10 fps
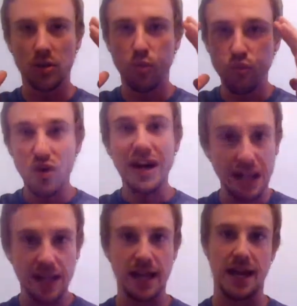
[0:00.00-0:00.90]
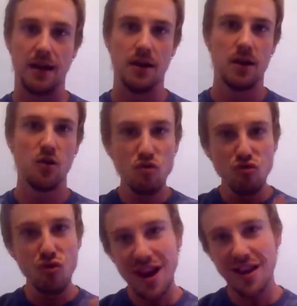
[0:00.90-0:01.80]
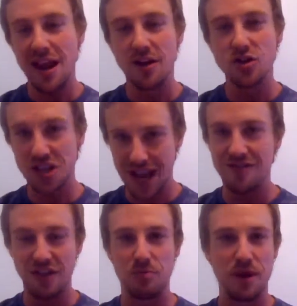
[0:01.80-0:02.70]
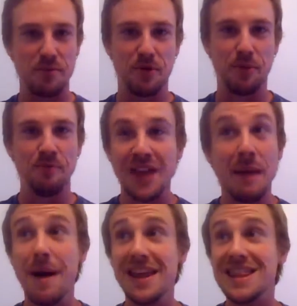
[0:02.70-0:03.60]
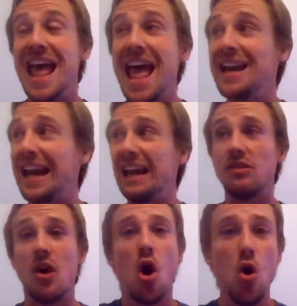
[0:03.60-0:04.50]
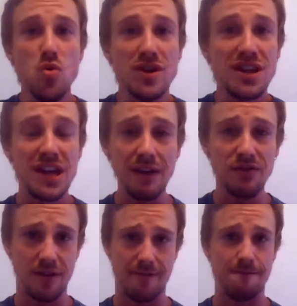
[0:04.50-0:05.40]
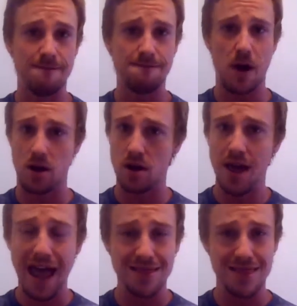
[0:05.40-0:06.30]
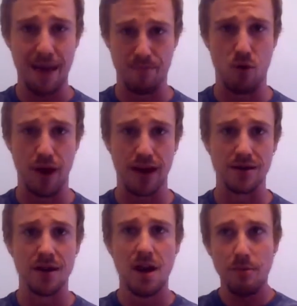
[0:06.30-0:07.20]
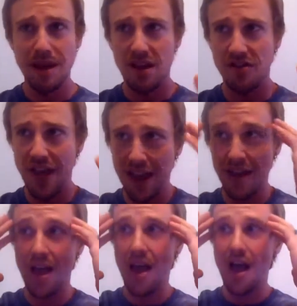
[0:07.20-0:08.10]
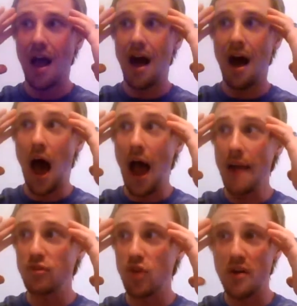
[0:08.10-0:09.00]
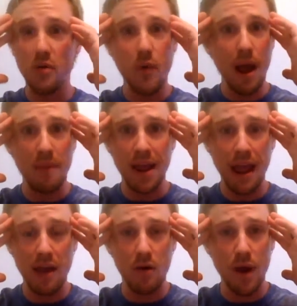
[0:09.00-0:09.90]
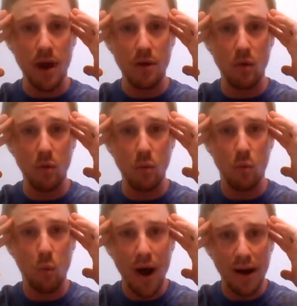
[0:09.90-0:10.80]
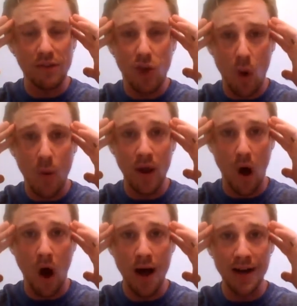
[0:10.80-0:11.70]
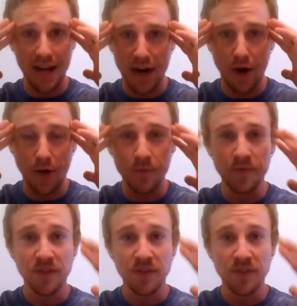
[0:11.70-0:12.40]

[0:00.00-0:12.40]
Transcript: really, really understand these people. And by then, it's who gives a fuck at that point? Because, like, I'm trying to wrap my head around what is going on here,